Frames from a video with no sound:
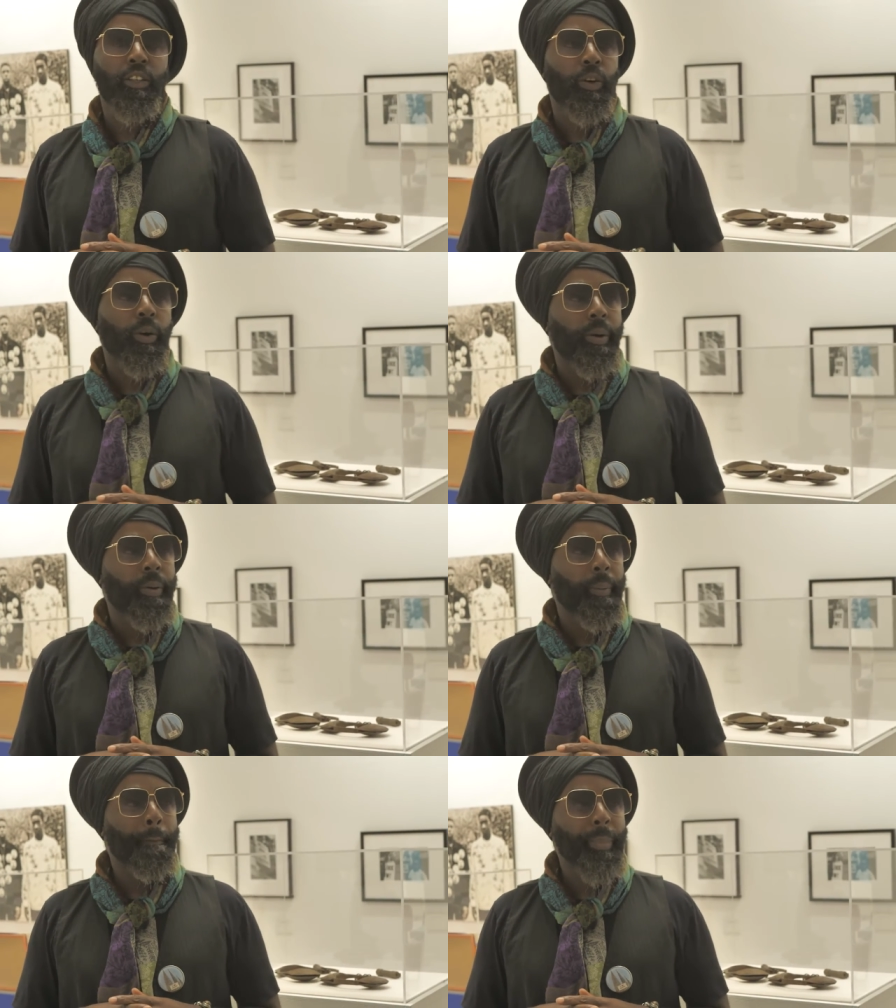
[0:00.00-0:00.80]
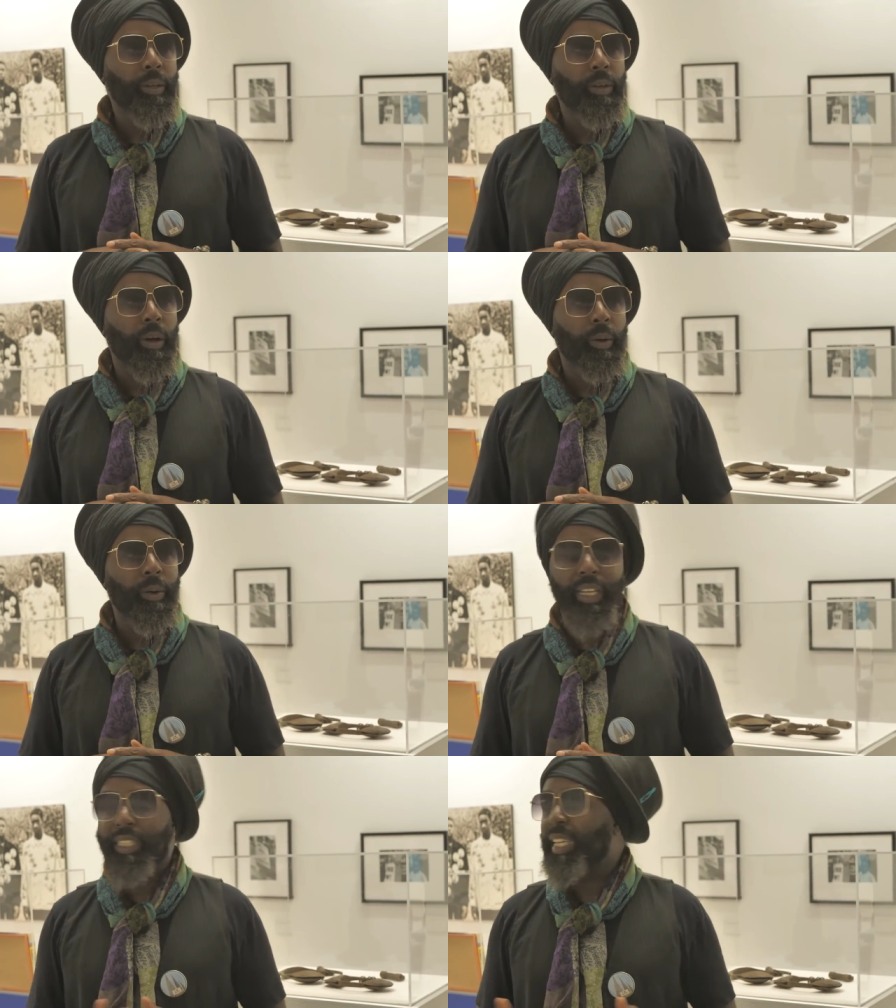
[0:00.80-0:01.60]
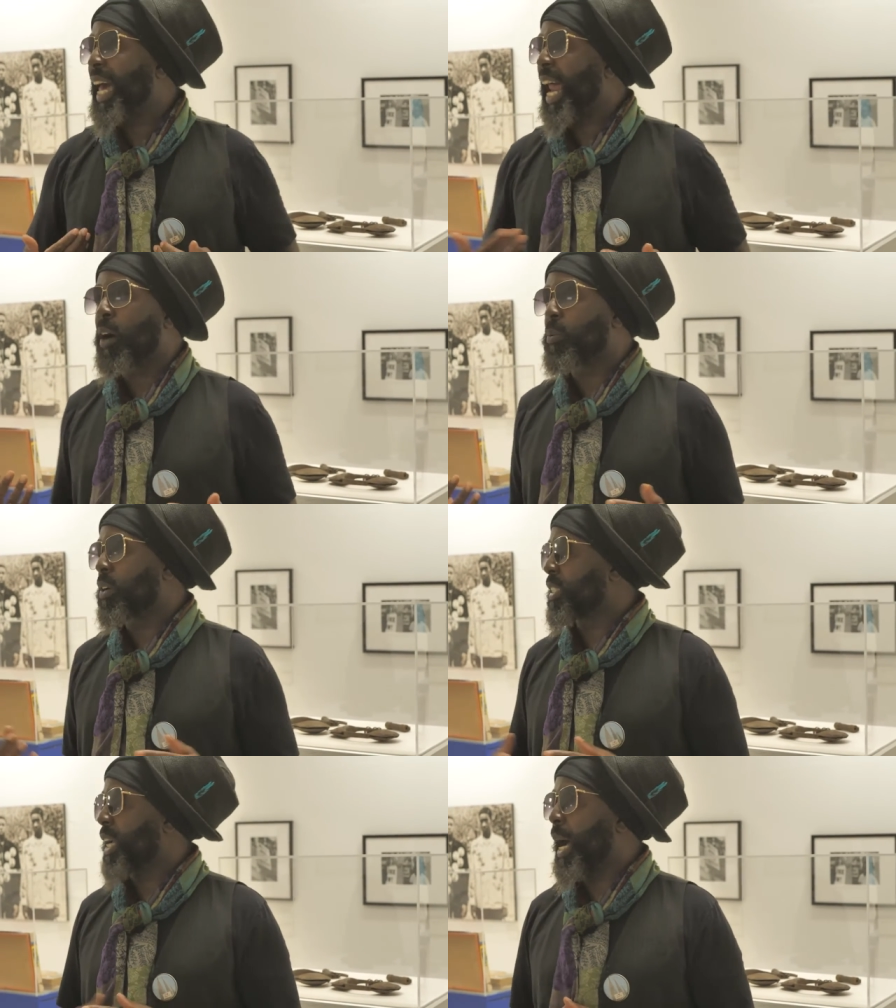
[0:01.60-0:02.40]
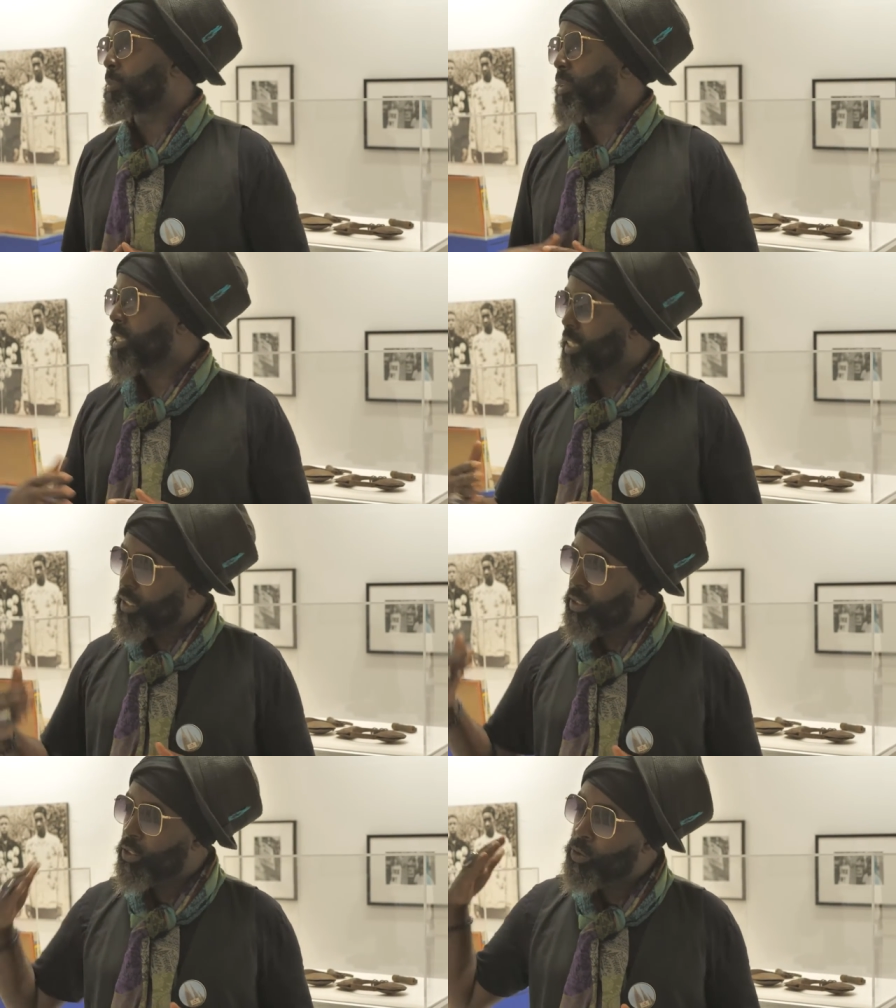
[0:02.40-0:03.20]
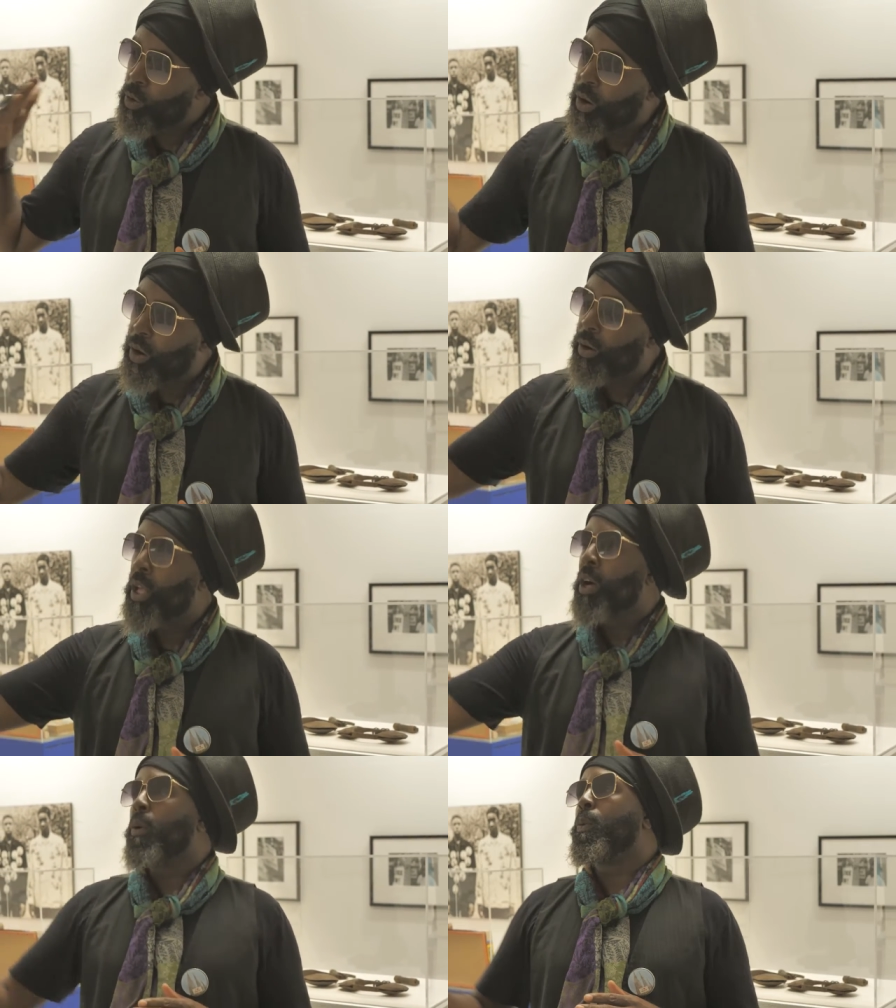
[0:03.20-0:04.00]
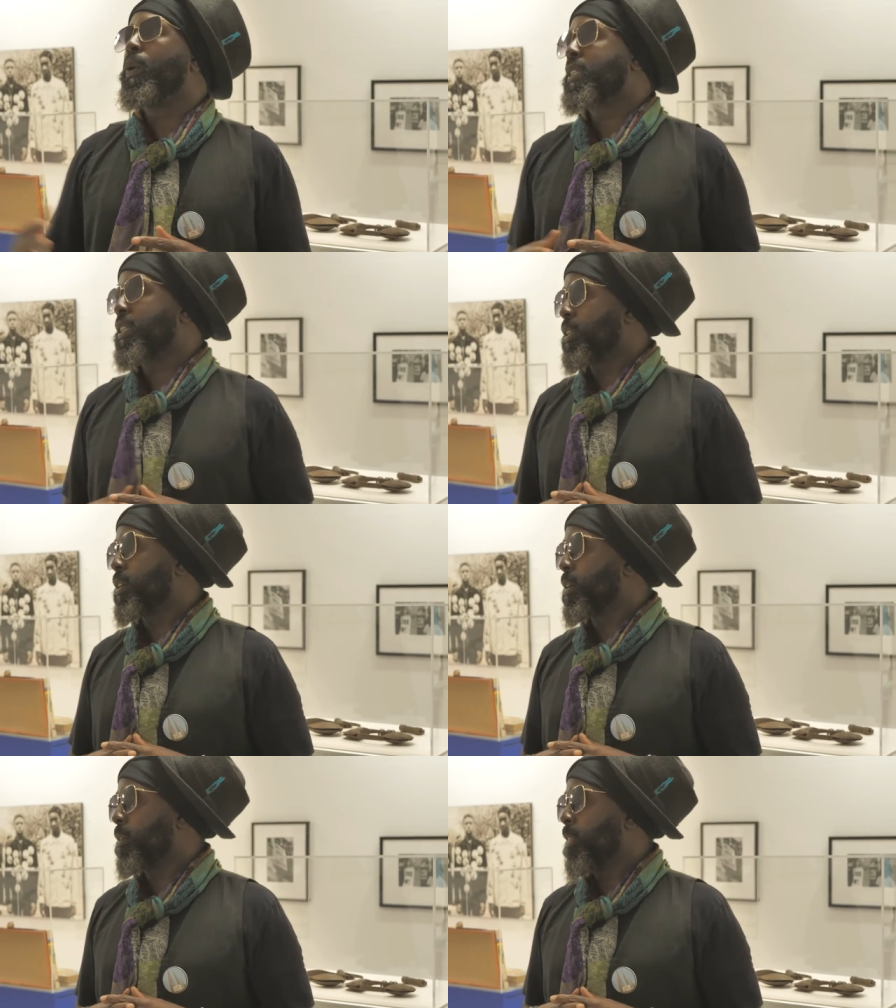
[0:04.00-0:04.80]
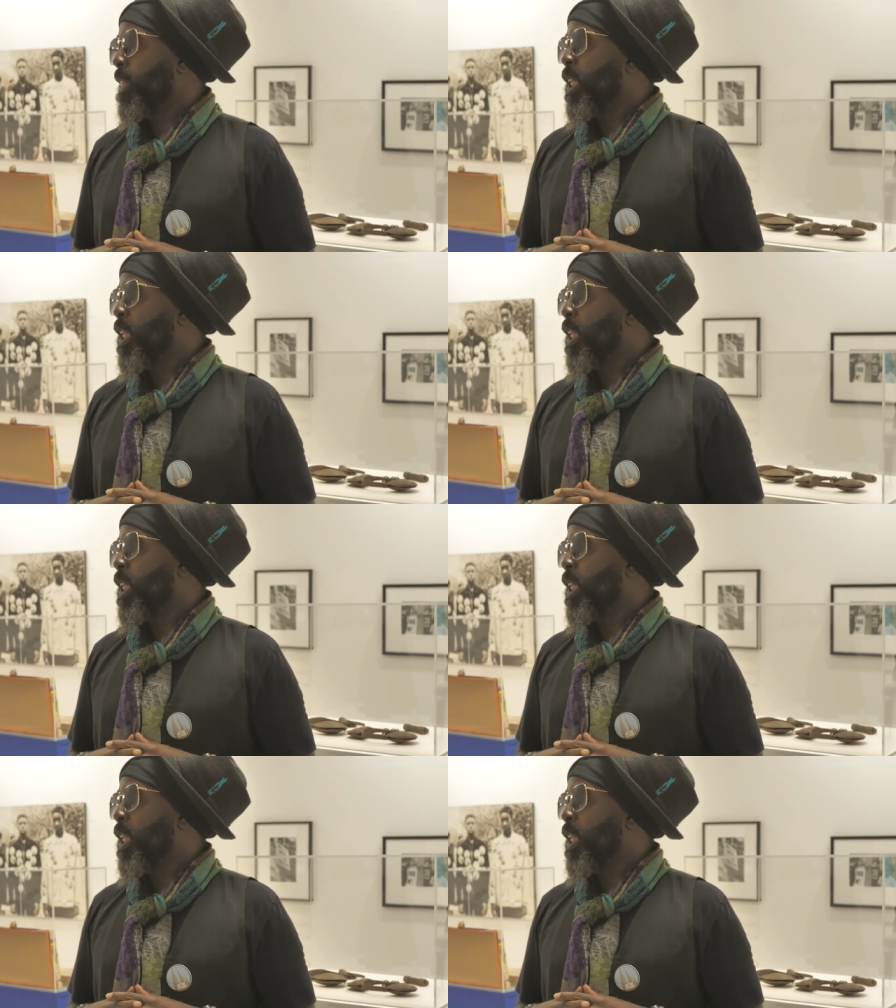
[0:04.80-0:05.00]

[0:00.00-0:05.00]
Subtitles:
on your own. You know, it's not our job to tell you all what to do